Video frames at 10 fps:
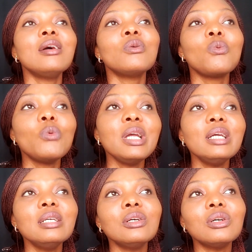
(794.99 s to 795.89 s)

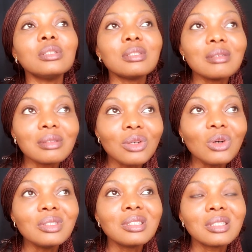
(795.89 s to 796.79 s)
we
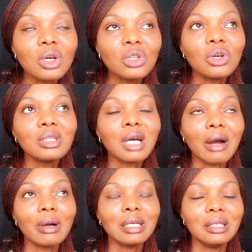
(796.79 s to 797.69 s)
don't turn on
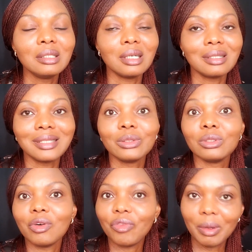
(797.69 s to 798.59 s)
our heater till
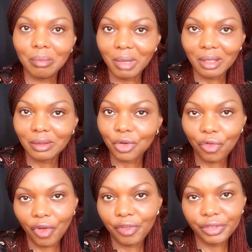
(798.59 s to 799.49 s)
November
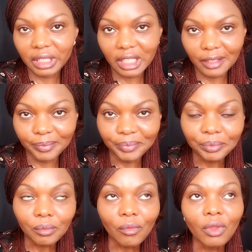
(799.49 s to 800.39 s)
of every year.
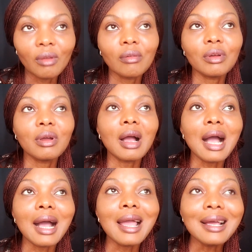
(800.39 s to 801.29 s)

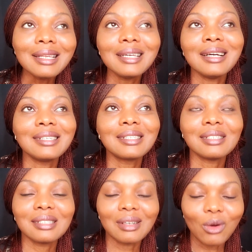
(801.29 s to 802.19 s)
Earliest
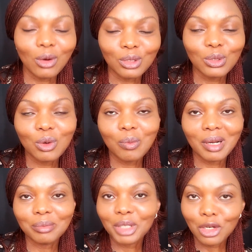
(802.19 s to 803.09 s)

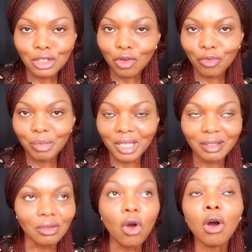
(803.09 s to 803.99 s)
October, because of me,
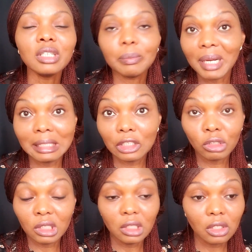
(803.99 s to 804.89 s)
or depending
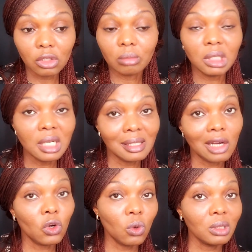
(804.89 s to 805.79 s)
on the year. Some years
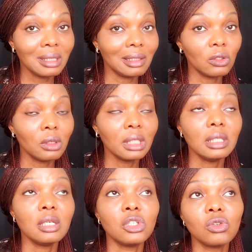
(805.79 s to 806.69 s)
are colder than other
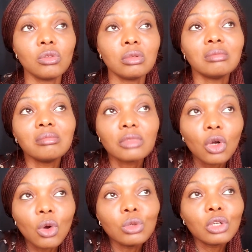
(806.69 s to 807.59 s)
years, so
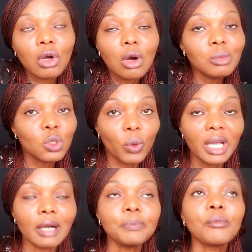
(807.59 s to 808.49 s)
cold comes
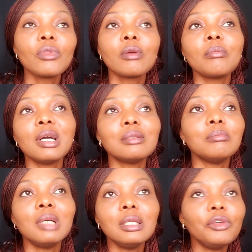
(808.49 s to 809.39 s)
quicker. But
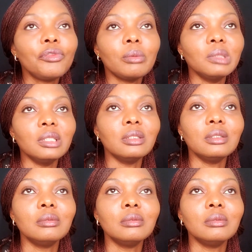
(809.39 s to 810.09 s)
mainly for me,